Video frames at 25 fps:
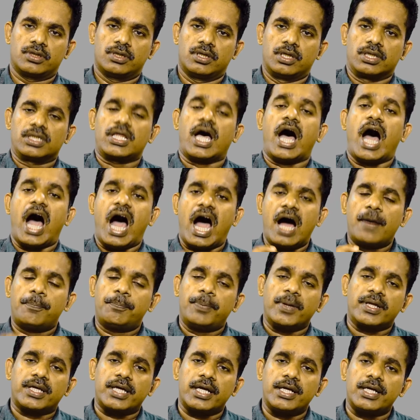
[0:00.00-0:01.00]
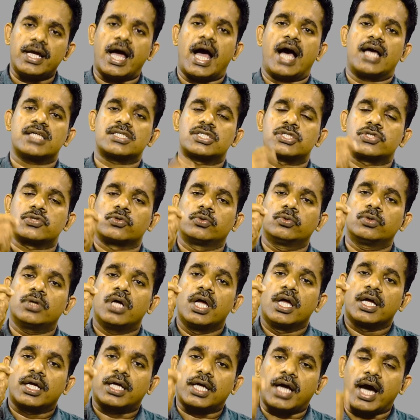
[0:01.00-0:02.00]
the applicant has to
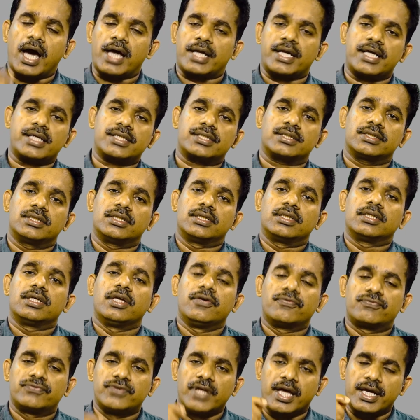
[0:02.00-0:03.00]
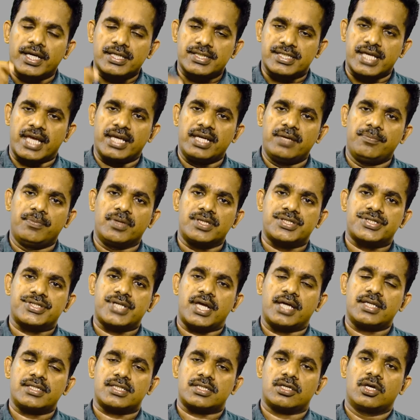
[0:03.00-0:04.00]
correct if there is any
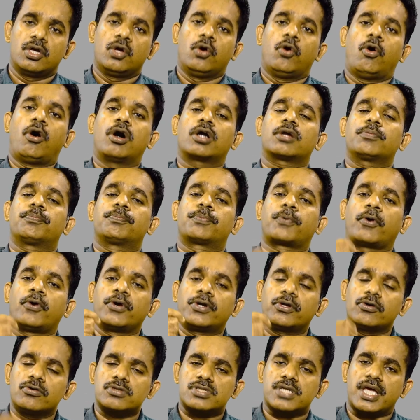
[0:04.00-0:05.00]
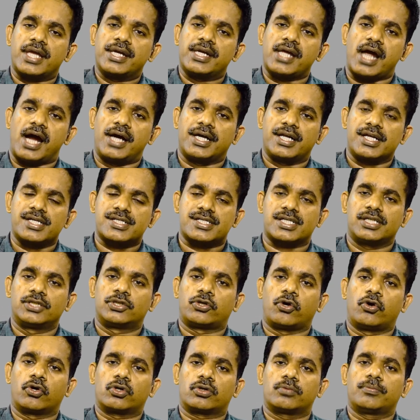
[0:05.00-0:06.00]
mistakes or produce any additional
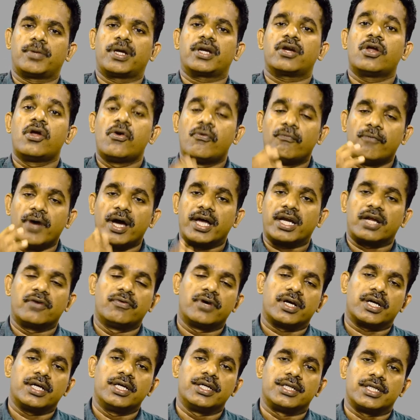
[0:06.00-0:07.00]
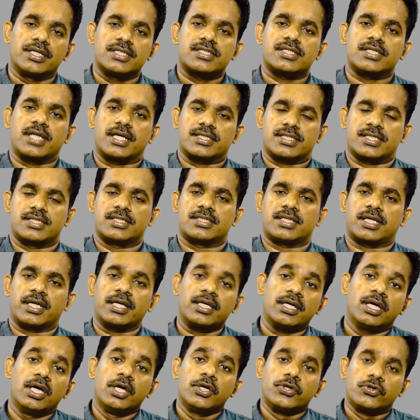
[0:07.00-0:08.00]
document wherever it is
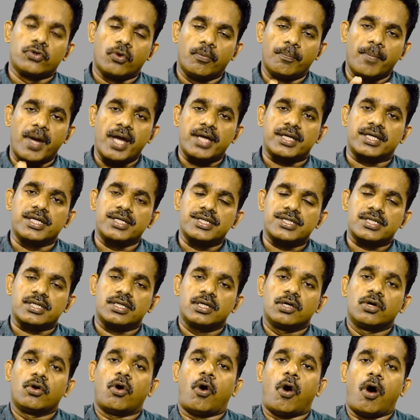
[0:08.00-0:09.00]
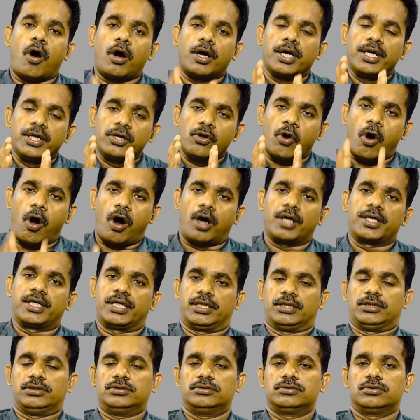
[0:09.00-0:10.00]
necessary to make it in
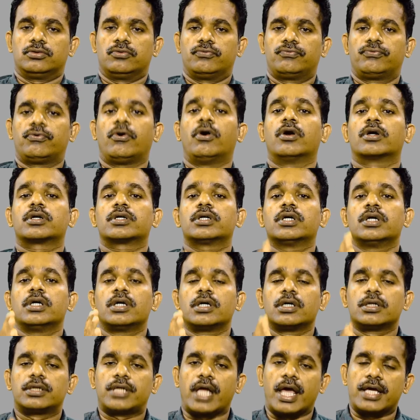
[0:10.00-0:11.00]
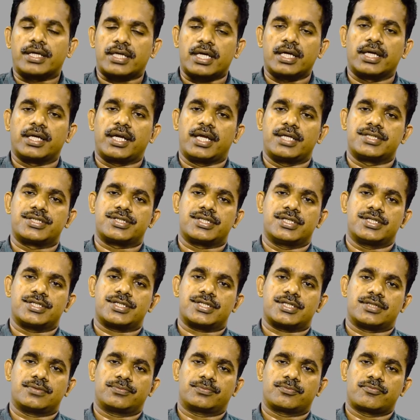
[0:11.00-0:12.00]
order for taking
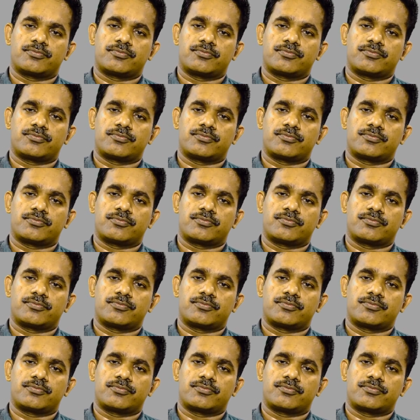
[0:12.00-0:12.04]
registration.